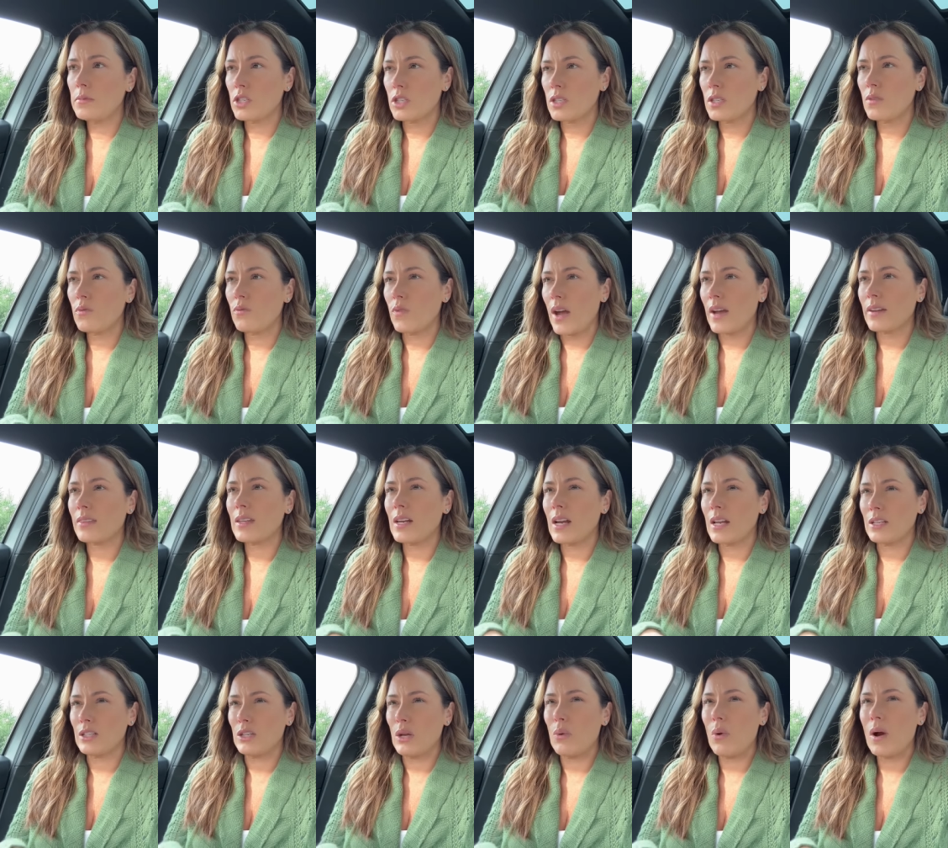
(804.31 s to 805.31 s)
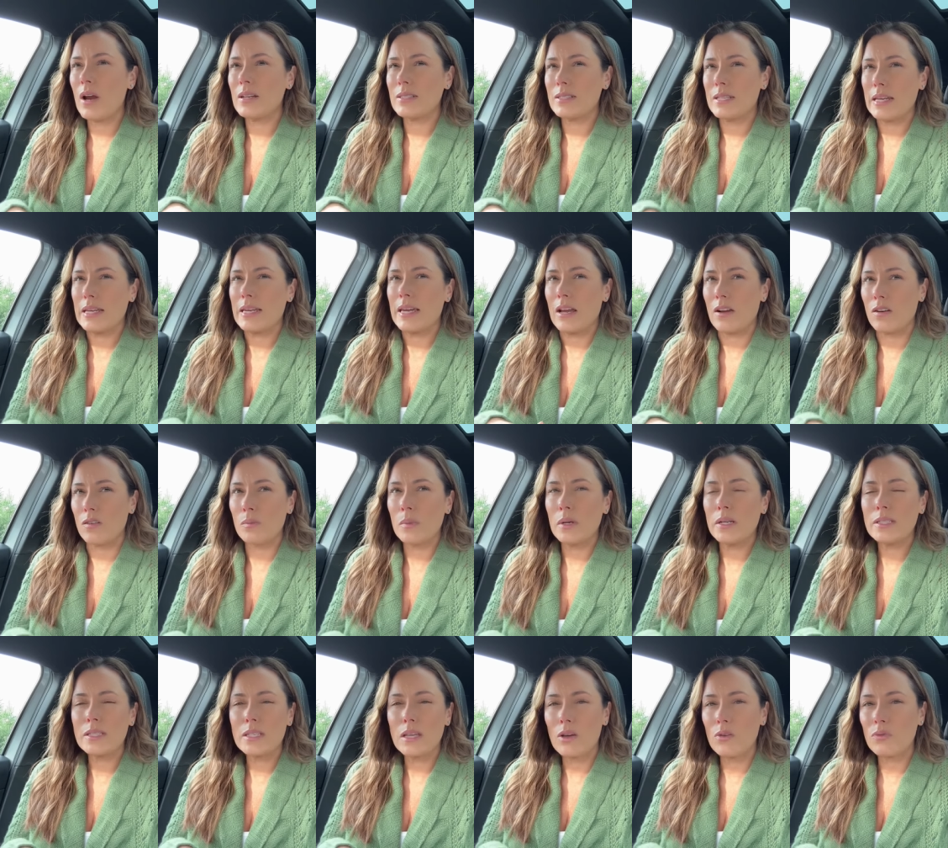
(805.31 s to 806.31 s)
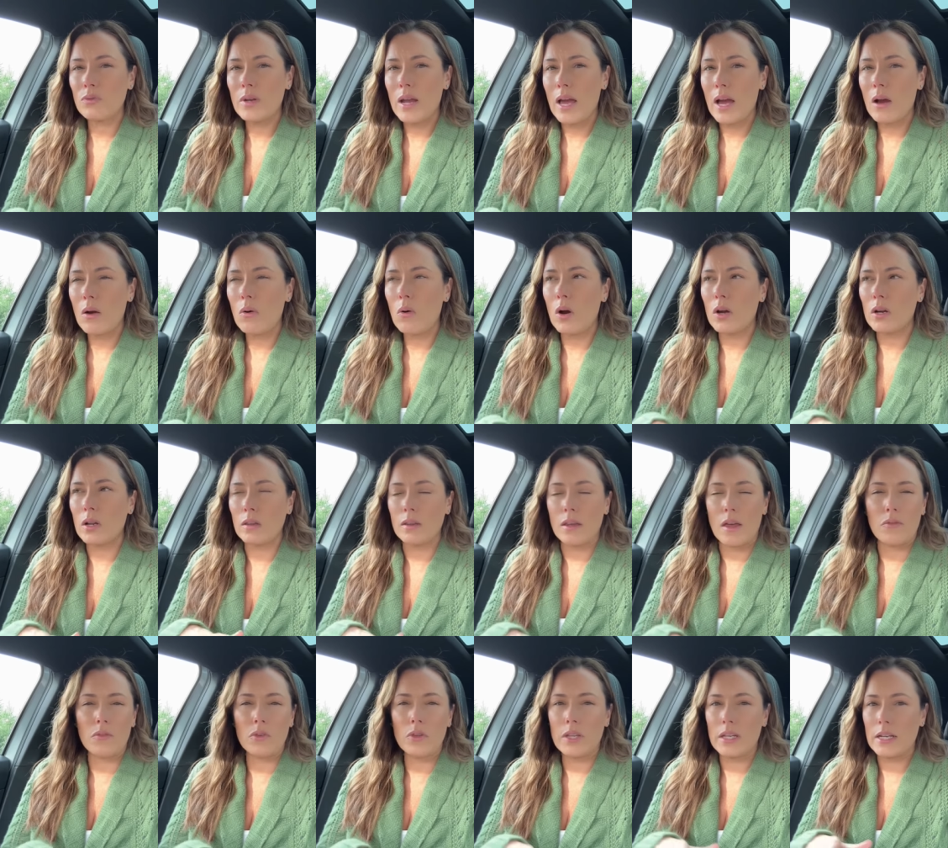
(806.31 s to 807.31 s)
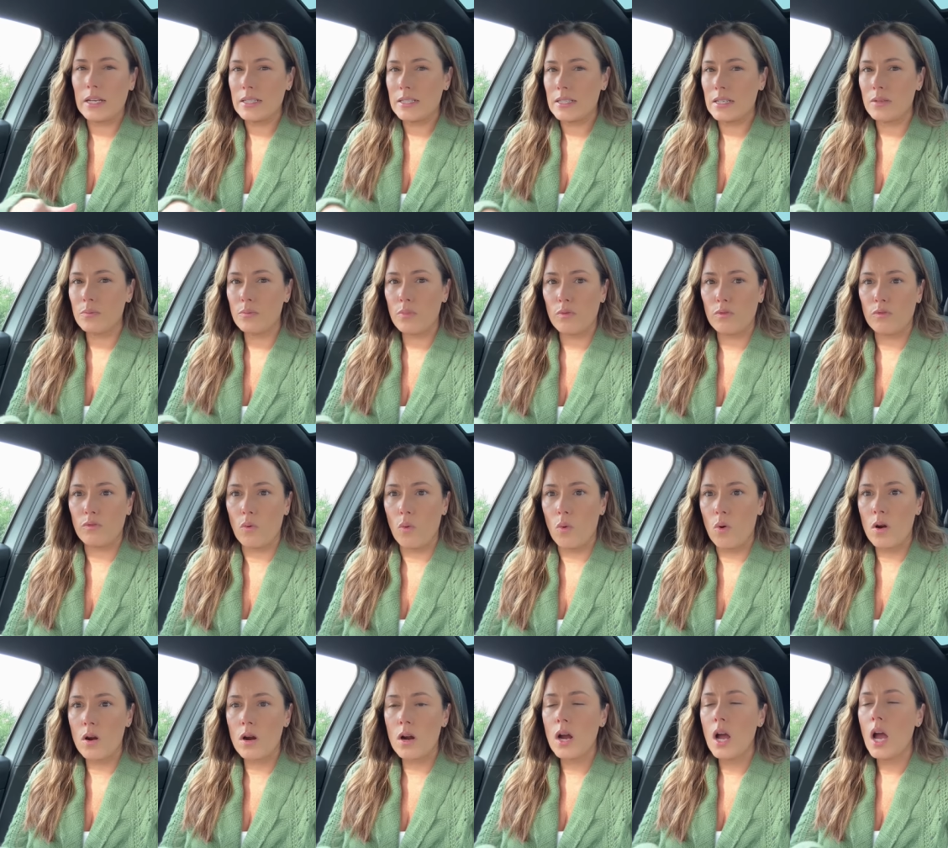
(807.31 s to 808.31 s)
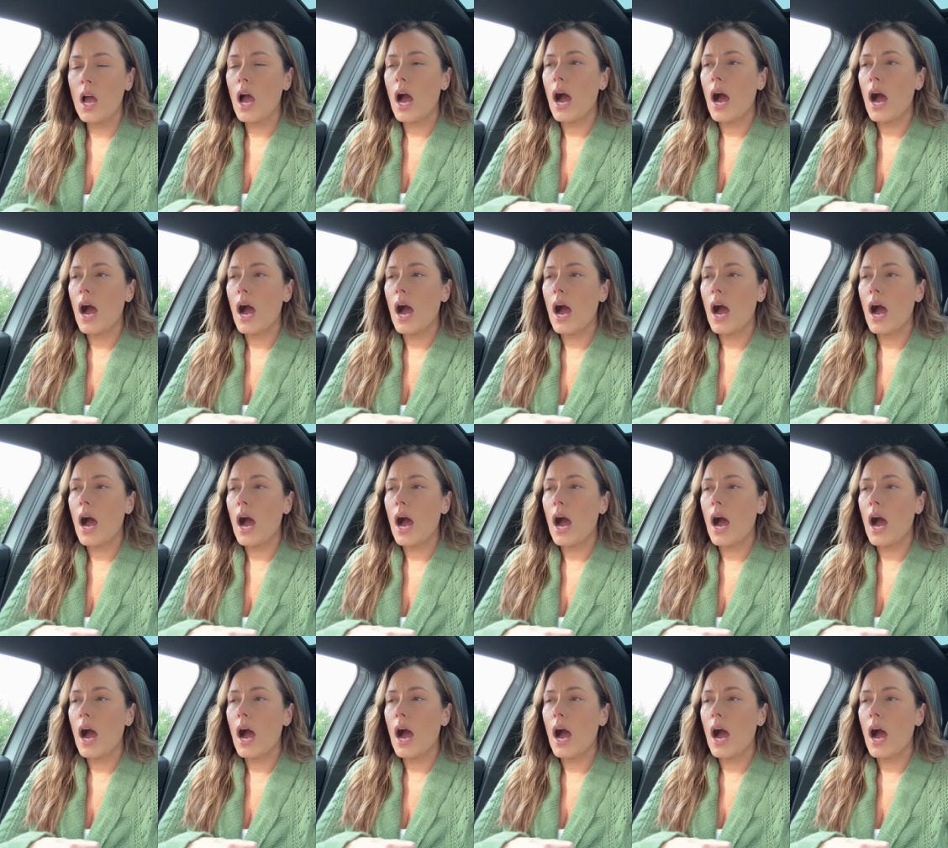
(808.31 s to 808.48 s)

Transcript: just the fact that I know how to take care of myself now on a level that I didn't before,